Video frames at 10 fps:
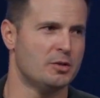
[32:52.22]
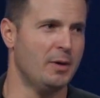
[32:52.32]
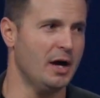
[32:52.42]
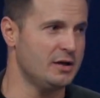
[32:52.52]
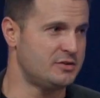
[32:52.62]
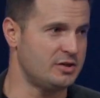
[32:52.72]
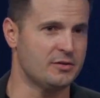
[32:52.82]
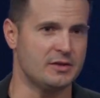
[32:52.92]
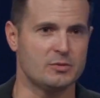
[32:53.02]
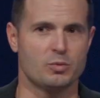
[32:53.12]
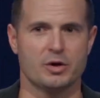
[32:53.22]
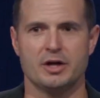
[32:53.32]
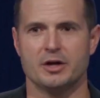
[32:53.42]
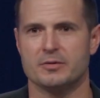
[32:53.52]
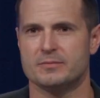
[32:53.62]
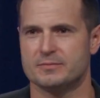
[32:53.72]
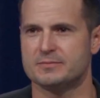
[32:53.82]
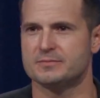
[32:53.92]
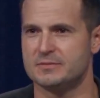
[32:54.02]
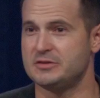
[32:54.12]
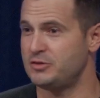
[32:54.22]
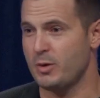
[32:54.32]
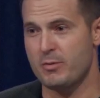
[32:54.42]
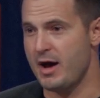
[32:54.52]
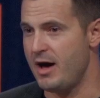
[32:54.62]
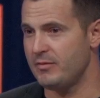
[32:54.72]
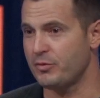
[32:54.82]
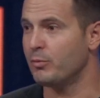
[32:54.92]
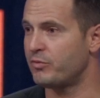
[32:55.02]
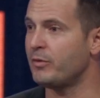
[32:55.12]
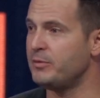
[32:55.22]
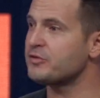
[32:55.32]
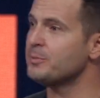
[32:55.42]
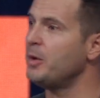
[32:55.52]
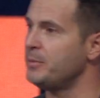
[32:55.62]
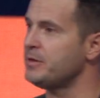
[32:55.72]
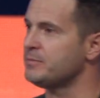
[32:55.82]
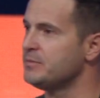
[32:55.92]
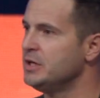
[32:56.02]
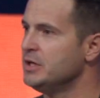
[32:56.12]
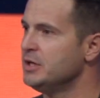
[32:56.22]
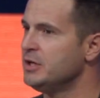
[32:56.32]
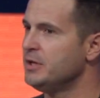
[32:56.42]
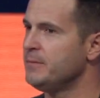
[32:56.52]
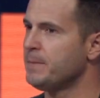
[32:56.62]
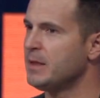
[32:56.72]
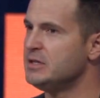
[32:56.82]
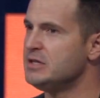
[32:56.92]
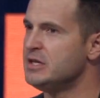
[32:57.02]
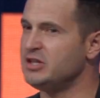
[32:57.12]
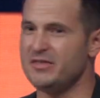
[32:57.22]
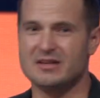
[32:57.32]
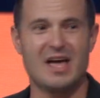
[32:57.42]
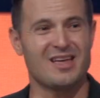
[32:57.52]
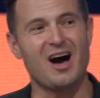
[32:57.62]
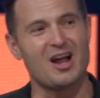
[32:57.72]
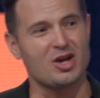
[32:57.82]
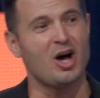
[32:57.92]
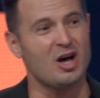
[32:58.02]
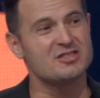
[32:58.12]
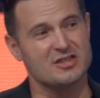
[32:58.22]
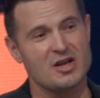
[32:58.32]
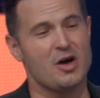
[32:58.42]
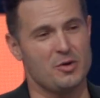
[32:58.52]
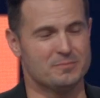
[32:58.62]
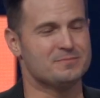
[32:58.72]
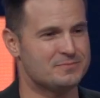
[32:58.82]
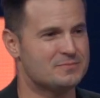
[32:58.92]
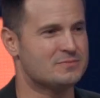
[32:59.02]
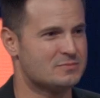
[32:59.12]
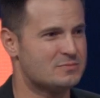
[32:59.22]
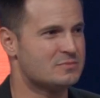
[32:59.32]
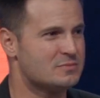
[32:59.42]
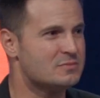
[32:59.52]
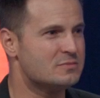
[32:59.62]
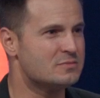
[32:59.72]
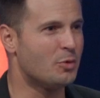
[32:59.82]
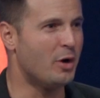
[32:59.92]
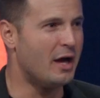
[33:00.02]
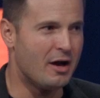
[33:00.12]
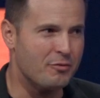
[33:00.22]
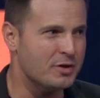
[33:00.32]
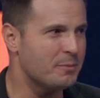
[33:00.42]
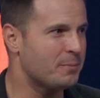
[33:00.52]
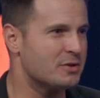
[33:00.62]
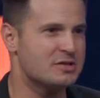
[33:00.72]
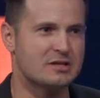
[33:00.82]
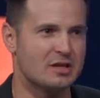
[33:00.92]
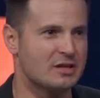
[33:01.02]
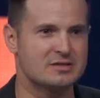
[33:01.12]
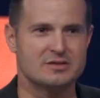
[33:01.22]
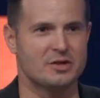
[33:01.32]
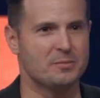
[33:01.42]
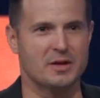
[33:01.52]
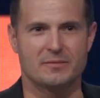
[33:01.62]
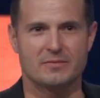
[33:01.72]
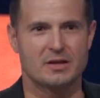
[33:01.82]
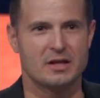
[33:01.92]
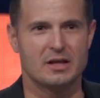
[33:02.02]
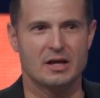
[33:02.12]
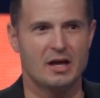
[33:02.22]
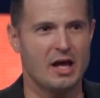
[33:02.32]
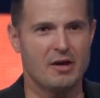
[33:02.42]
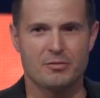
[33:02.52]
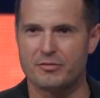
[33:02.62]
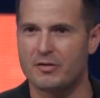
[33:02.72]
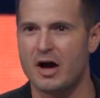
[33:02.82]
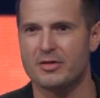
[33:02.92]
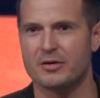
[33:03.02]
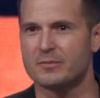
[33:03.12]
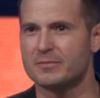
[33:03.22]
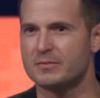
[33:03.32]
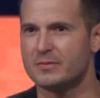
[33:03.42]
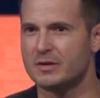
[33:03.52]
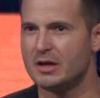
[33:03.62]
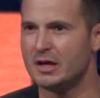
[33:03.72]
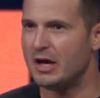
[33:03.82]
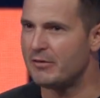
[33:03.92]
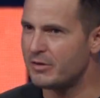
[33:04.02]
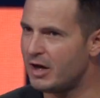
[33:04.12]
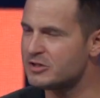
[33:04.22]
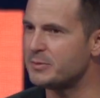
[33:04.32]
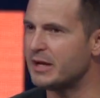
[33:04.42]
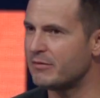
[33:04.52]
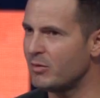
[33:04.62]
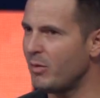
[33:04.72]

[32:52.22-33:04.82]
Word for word: But until then, we're here. This is where we're at. From this moment till the day God calls us home, I want every person to listen to me. Every father, every husband, every